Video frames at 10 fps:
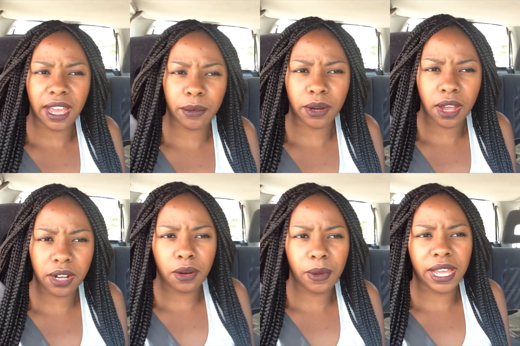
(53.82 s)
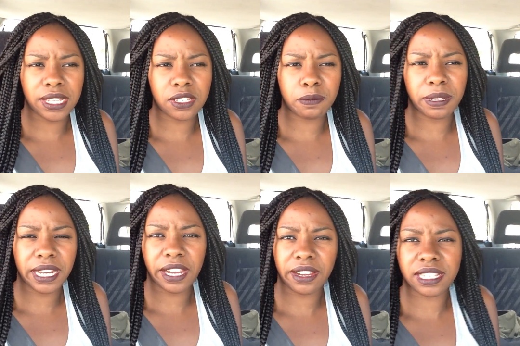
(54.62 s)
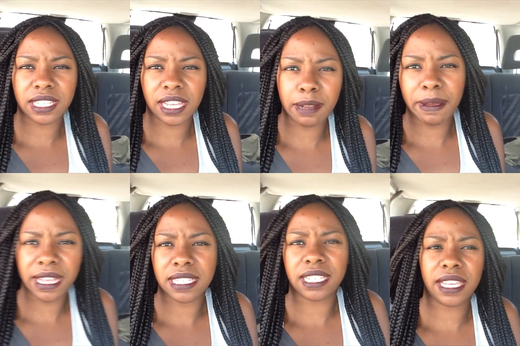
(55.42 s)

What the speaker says: now we're on our way to Panera to get a bite to